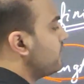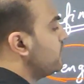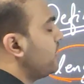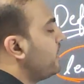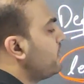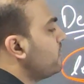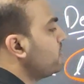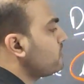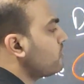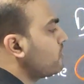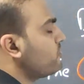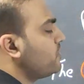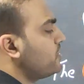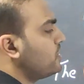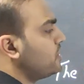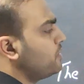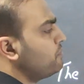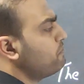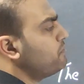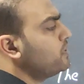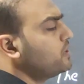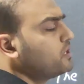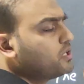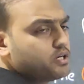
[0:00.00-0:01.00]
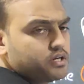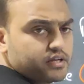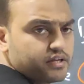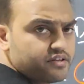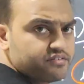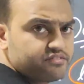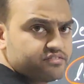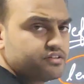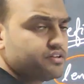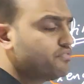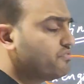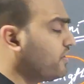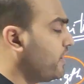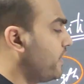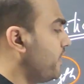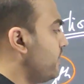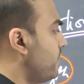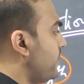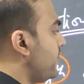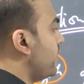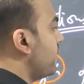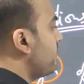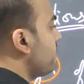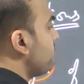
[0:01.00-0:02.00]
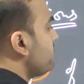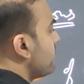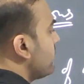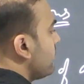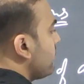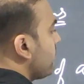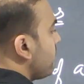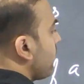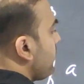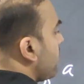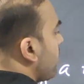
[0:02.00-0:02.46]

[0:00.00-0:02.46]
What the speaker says: The length of a number is defined as